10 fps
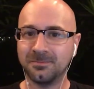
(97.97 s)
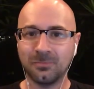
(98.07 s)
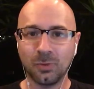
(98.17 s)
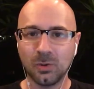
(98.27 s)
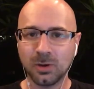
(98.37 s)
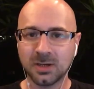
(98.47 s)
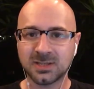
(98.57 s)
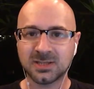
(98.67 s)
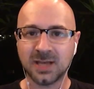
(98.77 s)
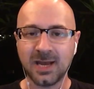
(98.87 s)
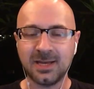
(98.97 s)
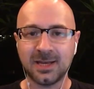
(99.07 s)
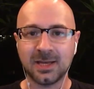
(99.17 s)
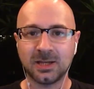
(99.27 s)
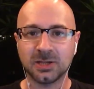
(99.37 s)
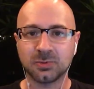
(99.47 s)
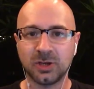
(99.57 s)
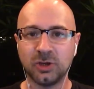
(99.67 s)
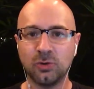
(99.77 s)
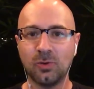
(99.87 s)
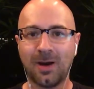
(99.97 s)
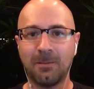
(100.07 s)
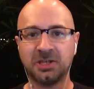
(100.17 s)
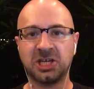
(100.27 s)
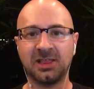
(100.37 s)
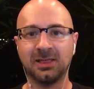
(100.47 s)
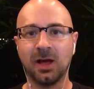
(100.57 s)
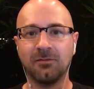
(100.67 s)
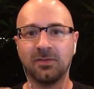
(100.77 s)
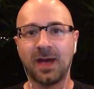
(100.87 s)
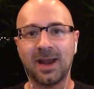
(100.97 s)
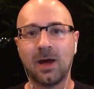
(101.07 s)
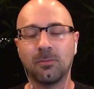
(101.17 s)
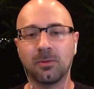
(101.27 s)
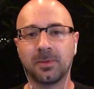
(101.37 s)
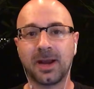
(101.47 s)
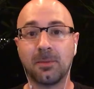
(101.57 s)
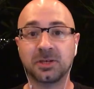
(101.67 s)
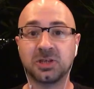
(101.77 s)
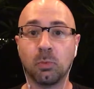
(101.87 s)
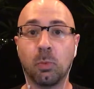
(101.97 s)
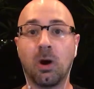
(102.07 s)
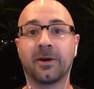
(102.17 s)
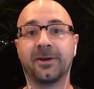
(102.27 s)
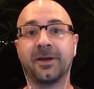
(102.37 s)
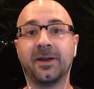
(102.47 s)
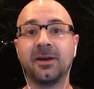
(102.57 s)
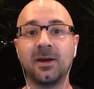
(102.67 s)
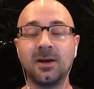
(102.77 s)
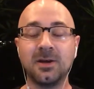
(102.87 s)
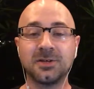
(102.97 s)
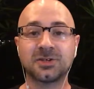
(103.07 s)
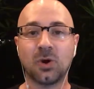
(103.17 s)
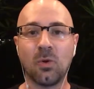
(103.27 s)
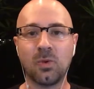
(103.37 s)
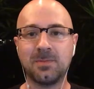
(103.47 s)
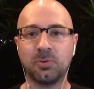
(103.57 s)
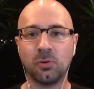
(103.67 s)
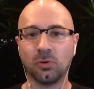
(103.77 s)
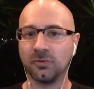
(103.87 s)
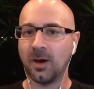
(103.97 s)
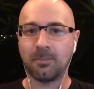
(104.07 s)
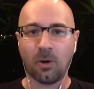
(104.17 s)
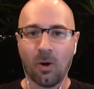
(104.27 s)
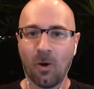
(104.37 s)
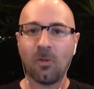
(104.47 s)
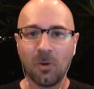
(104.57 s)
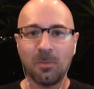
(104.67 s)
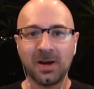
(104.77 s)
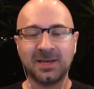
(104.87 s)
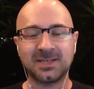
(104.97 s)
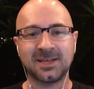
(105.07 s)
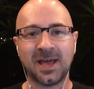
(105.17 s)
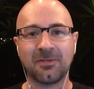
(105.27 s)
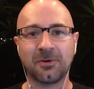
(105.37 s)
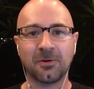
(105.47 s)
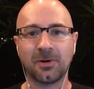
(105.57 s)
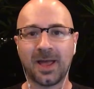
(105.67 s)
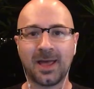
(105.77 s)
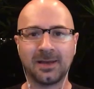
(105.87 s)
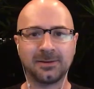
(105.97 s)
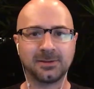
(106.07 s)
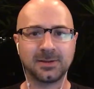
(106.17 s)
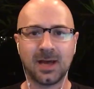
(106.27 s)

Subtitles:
were excited because we knew how much he loved that album and how much he wanted it. So we pooled up all our money together, and